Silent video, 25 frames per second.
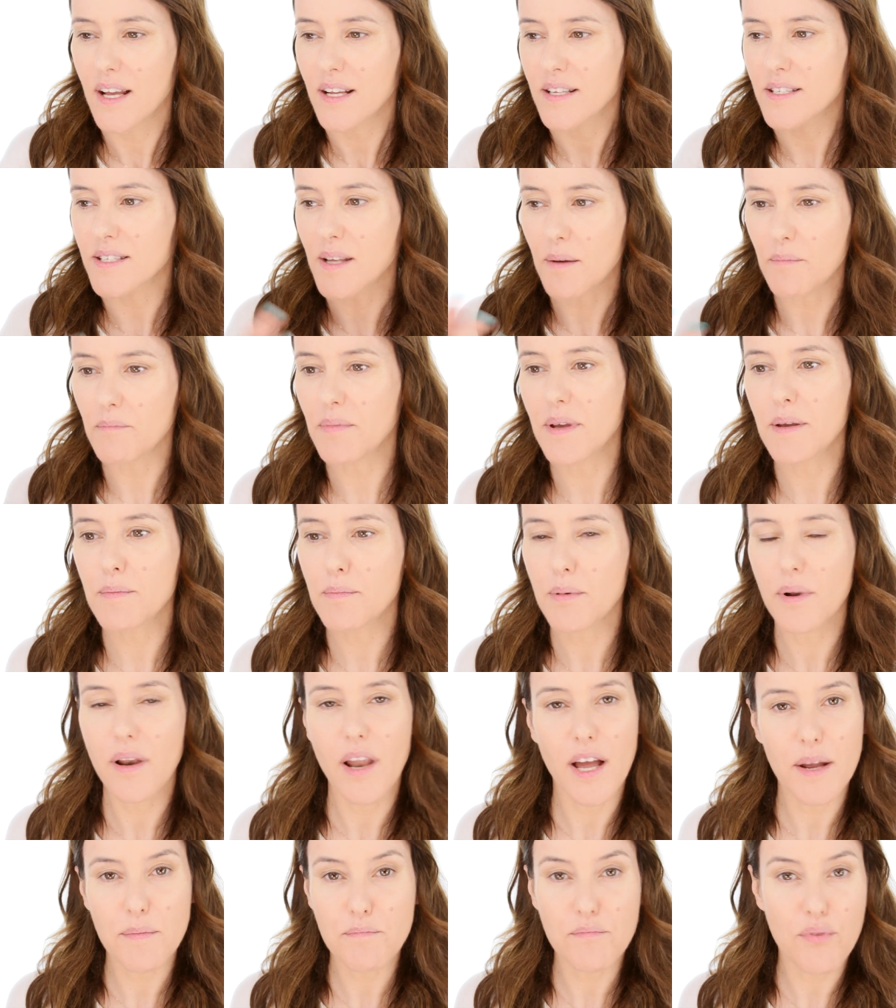Some
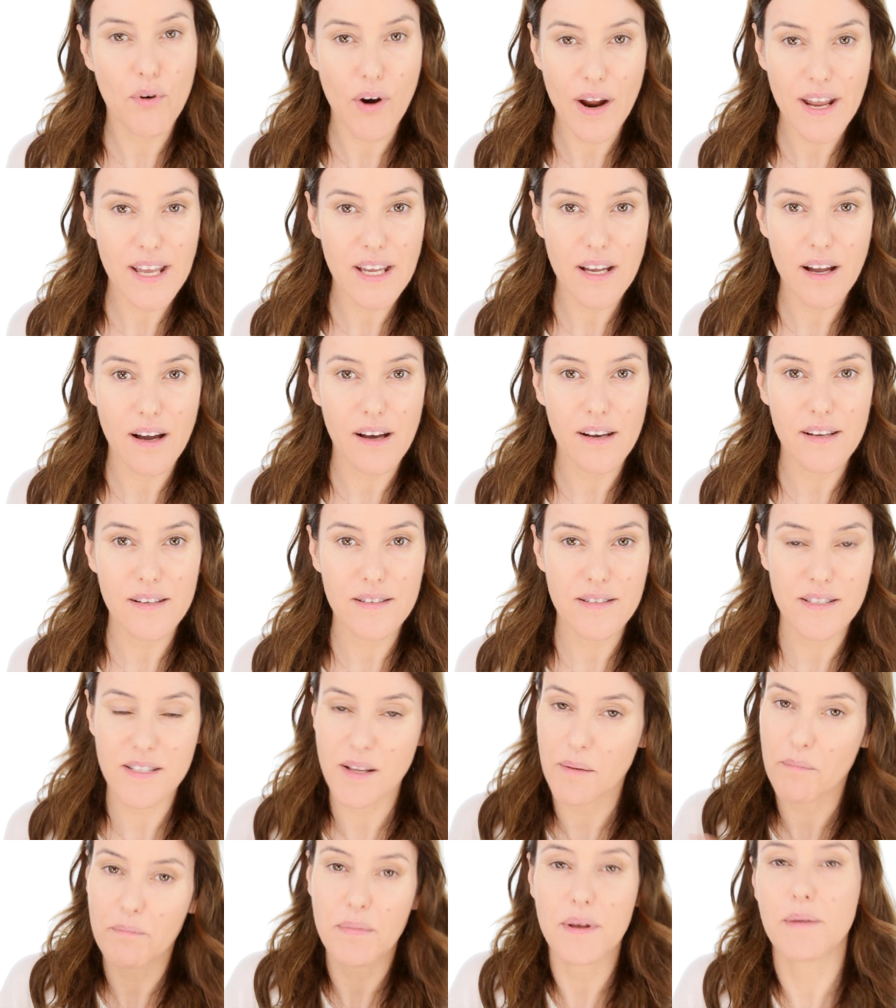people like bright colours,
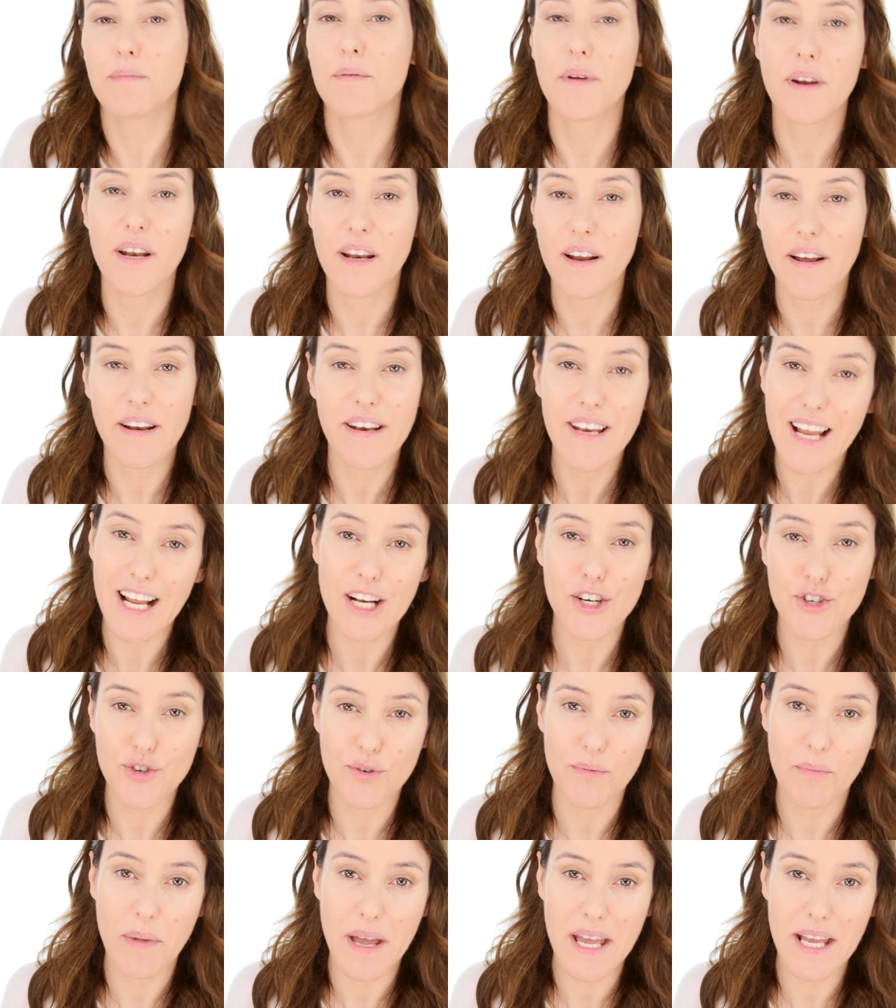some people only like
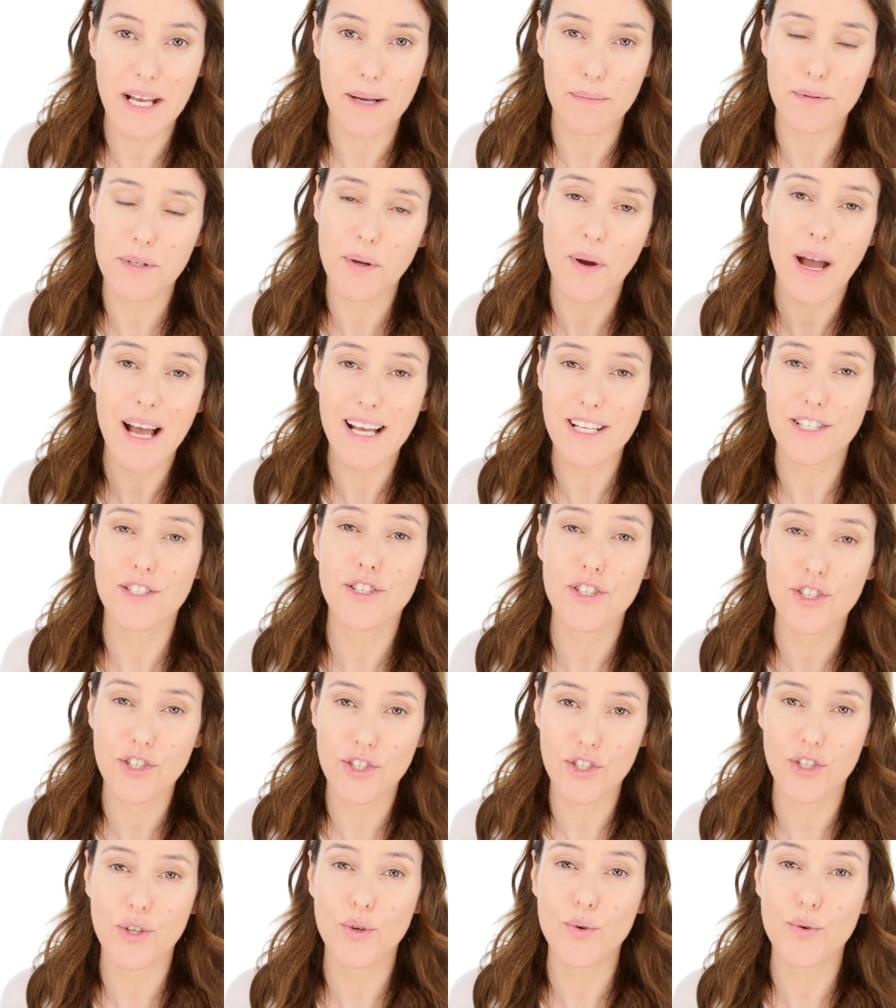natural makeup. So it has to
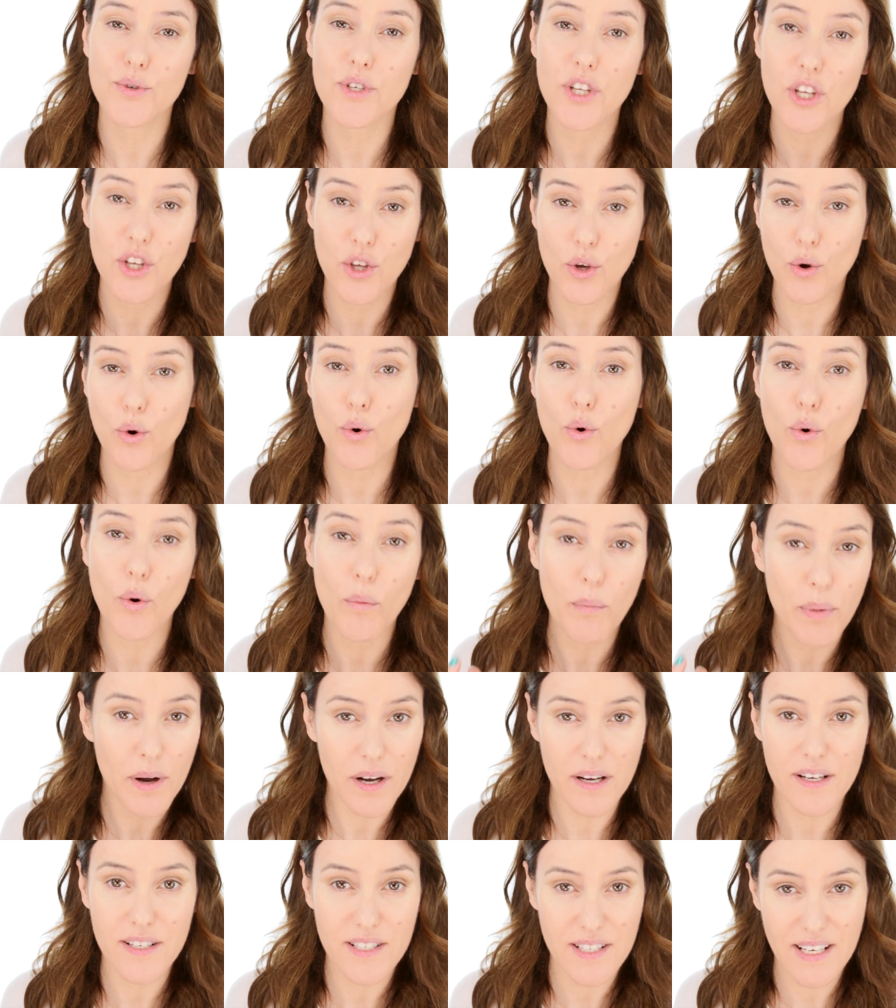suit your
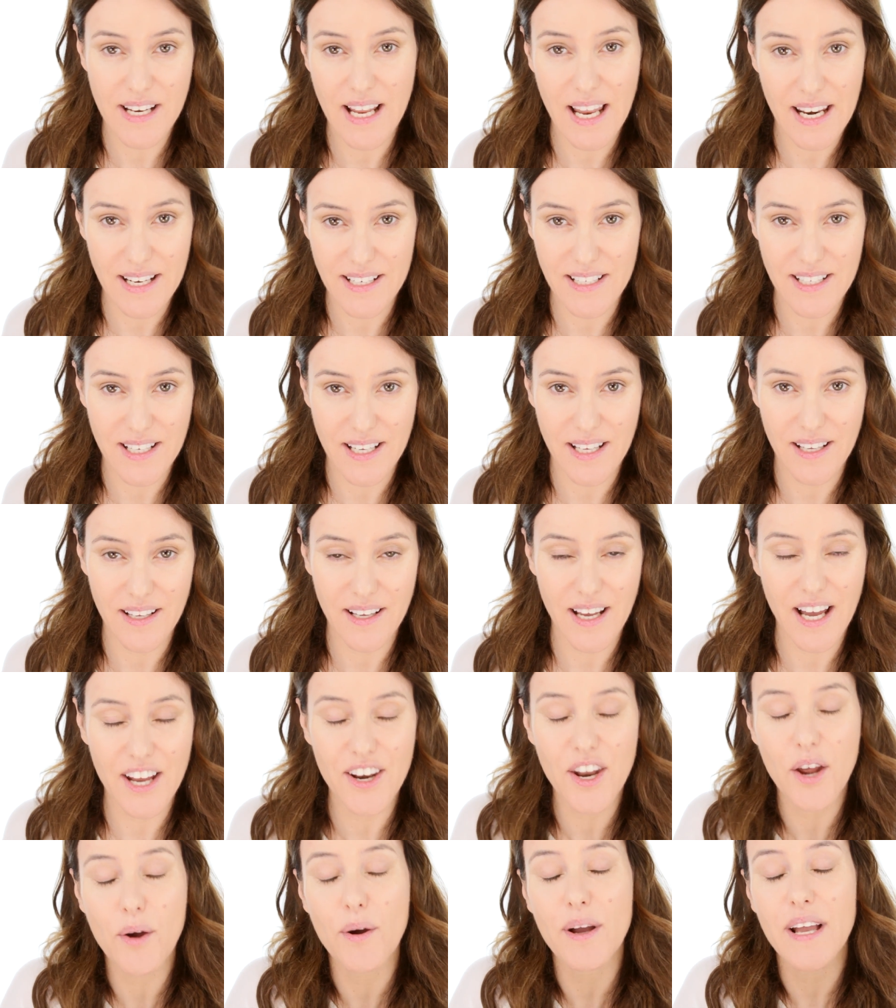personality.
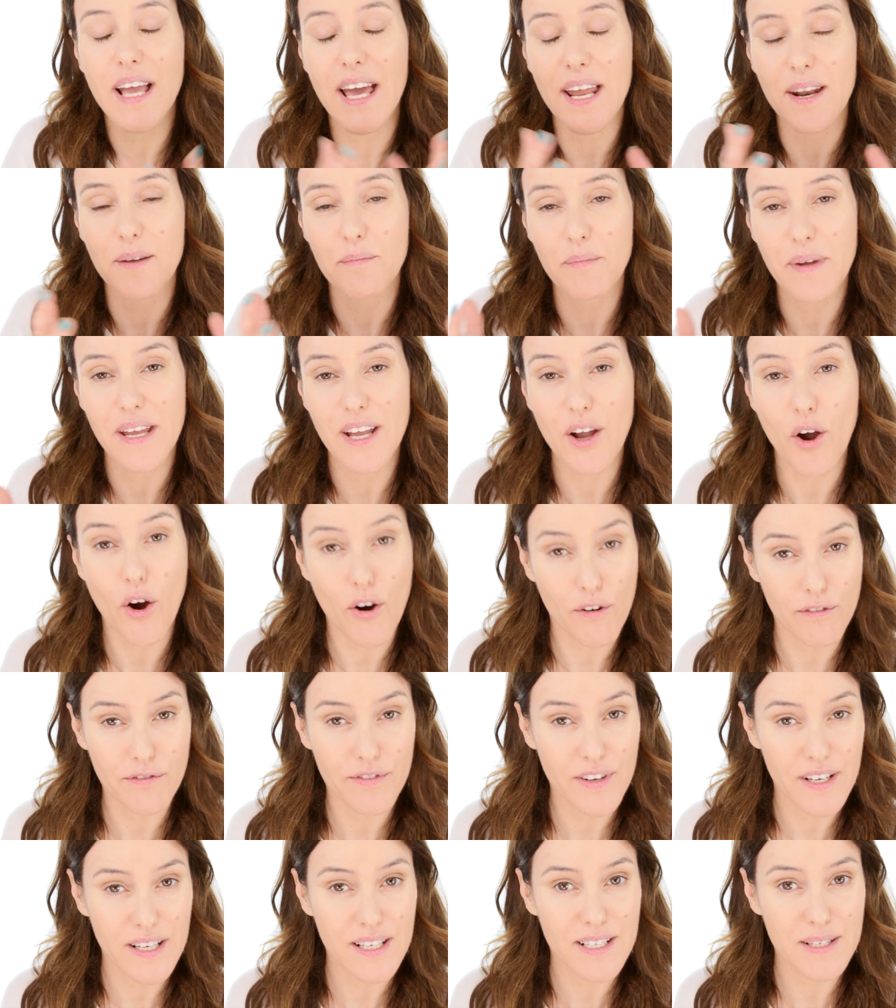I know again I'm being
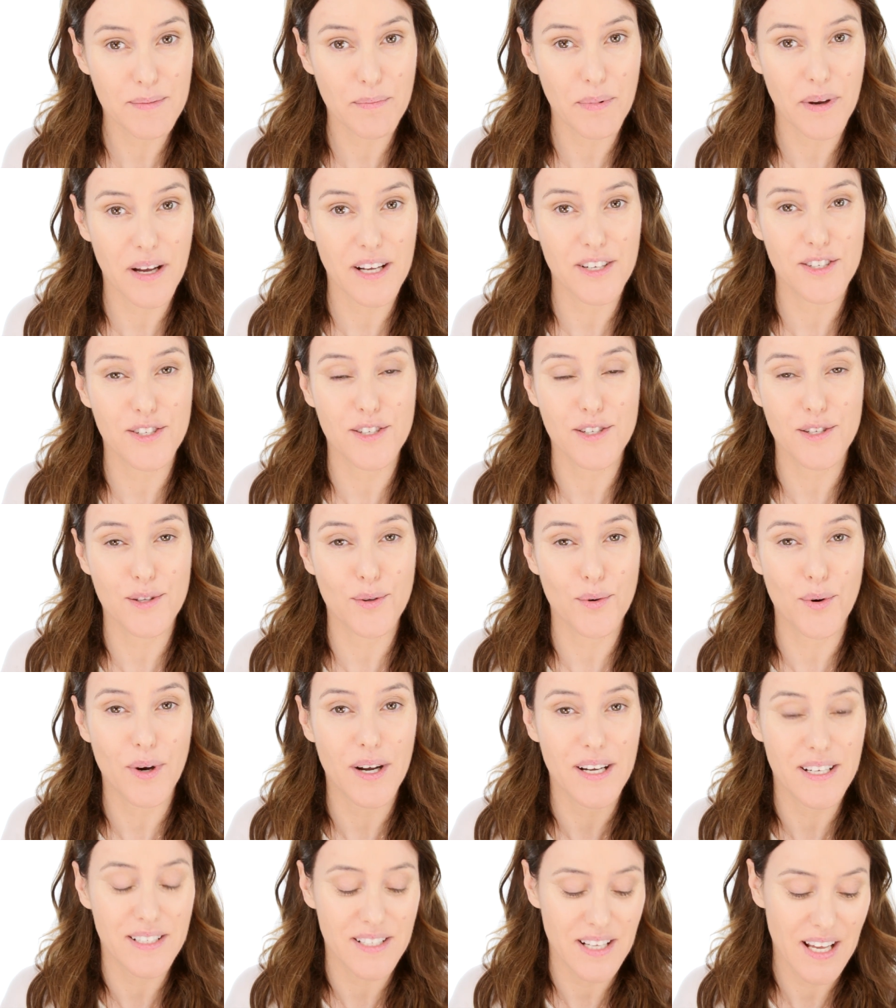obvious, but I just
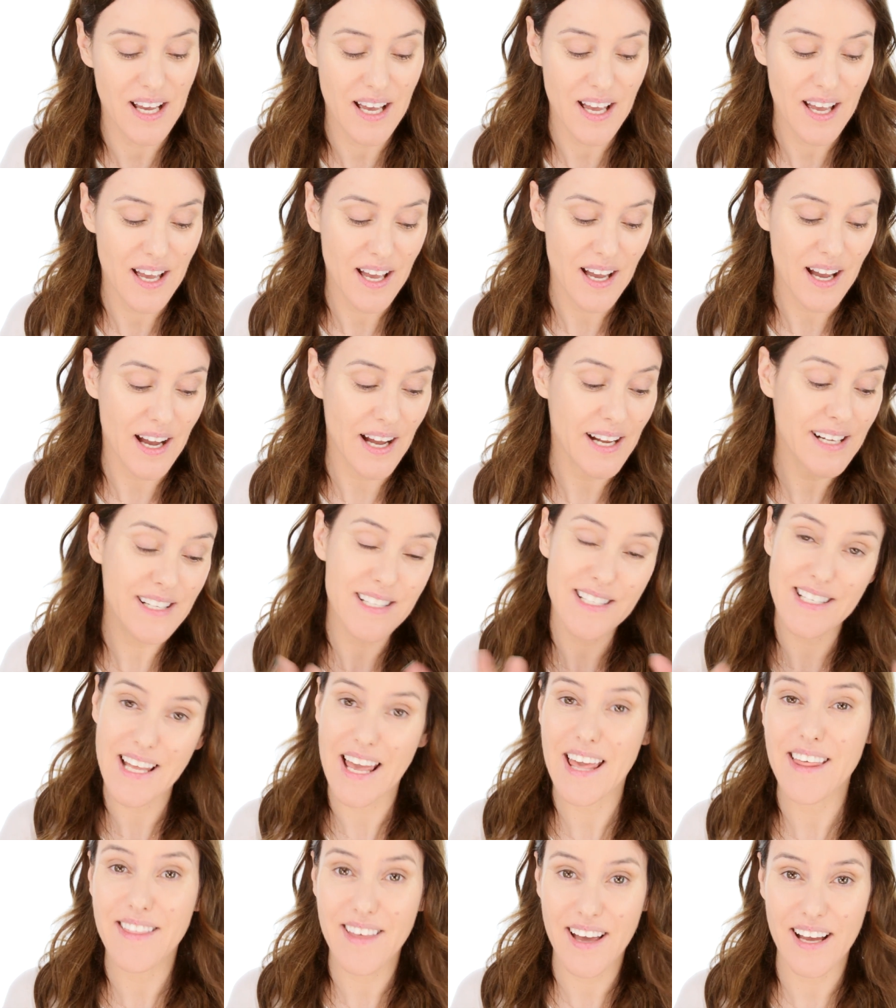thought I'd I'd
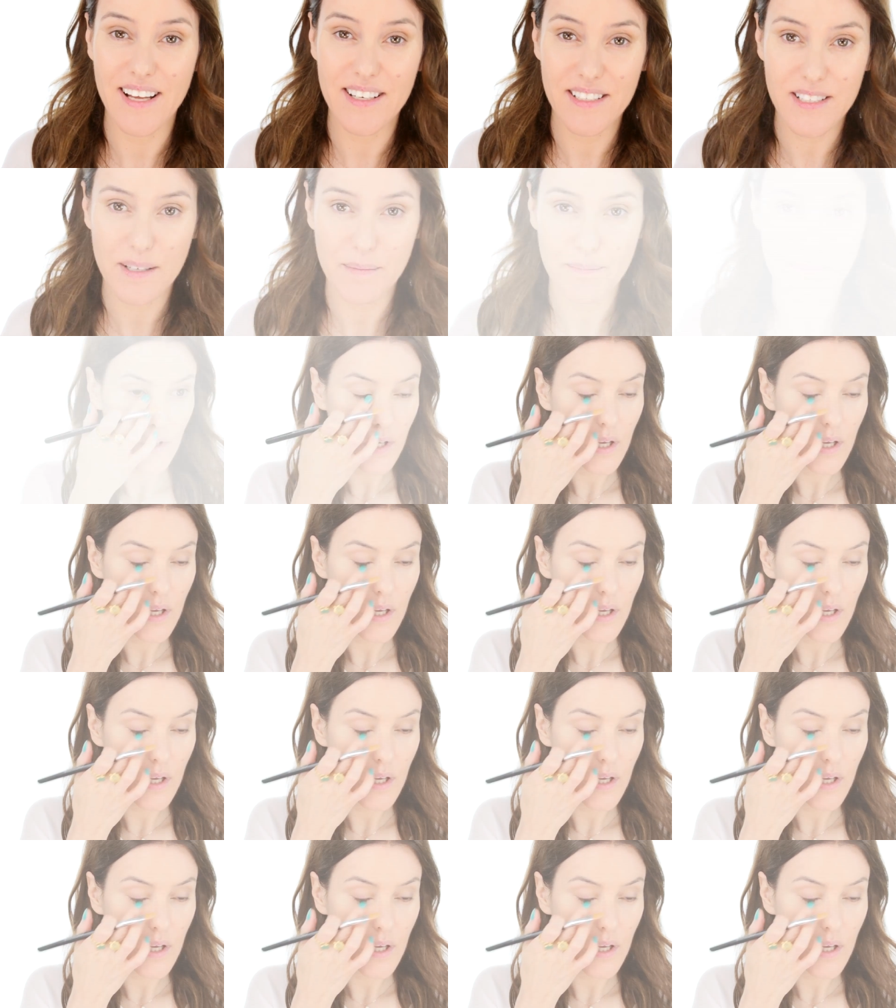say that.